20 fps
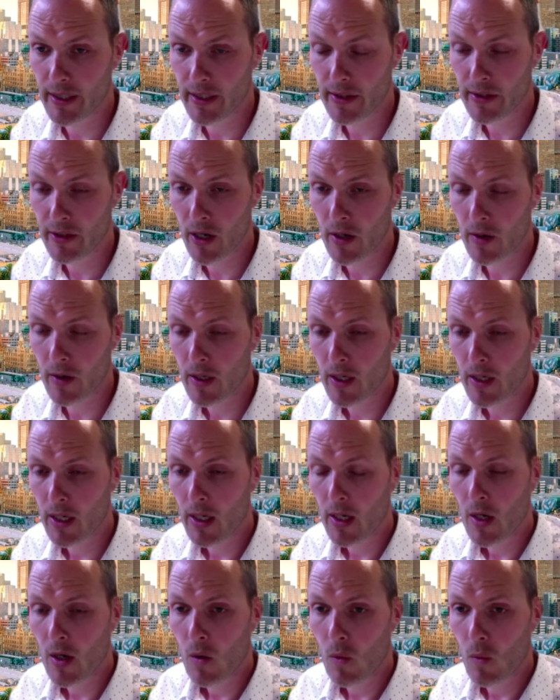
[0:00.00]
So
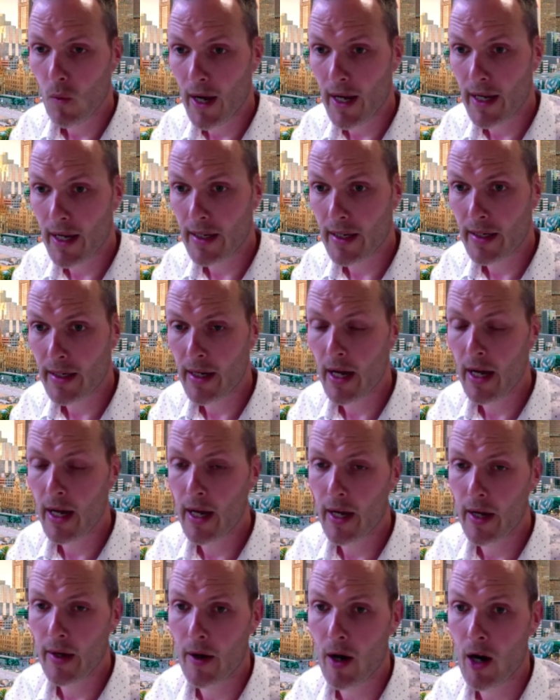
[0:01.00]
when
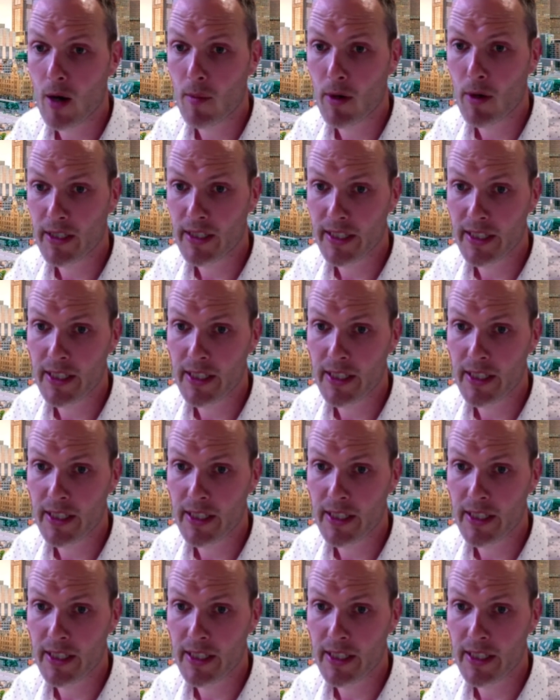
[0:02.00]
RMIT